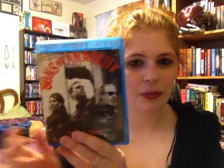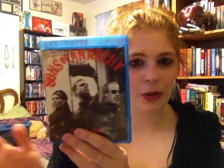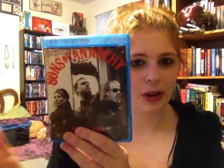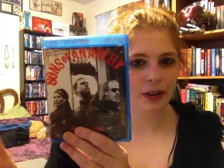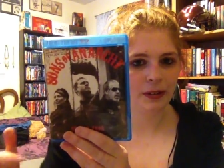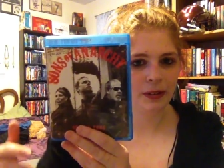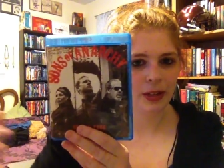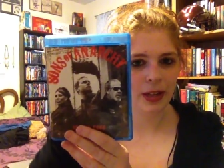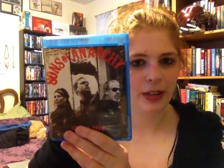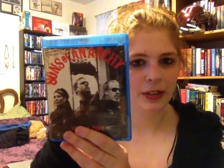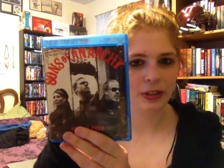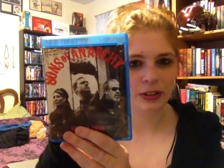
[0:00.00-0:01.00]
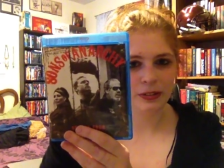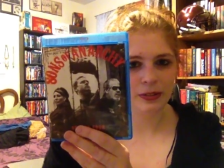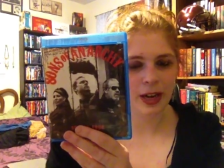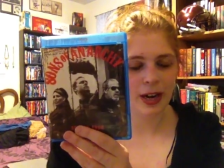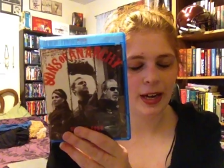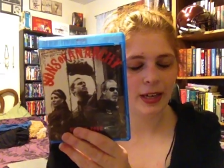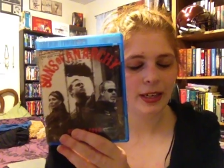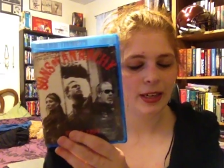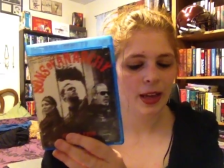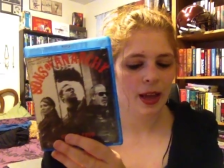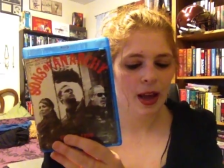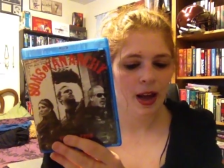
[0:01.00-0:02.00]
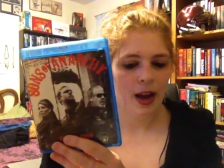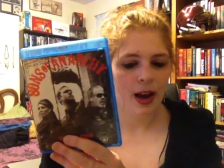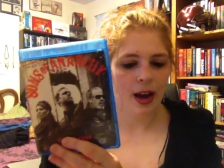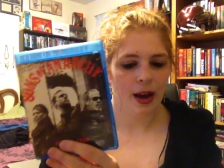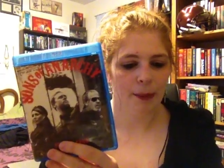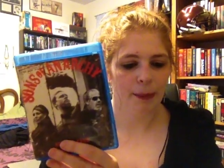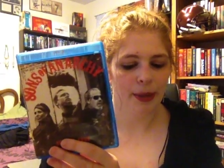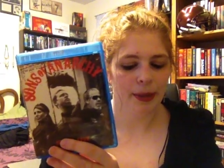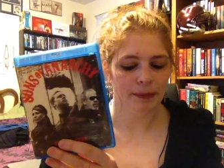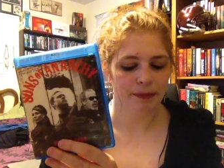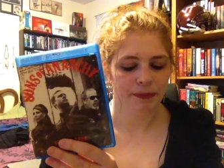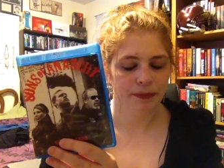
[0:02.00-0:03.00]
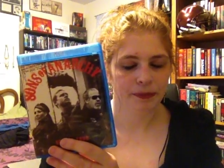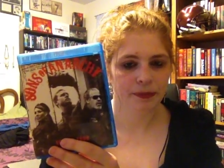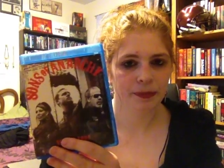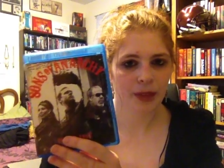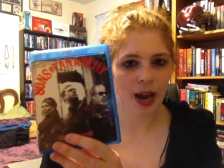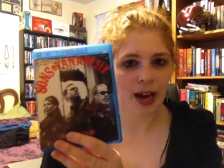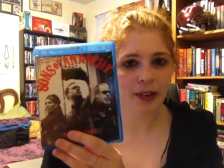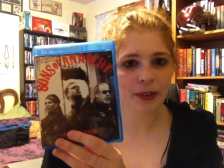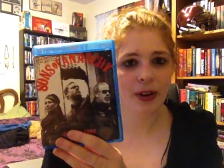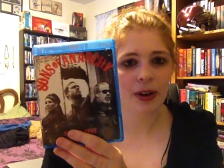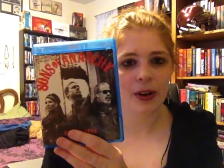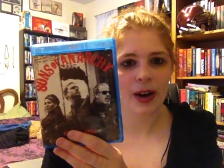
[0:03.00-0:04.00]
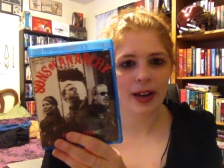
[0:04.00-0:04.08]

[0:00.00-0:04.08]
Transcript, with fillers: thought Clay should have died. Um, but I don't know.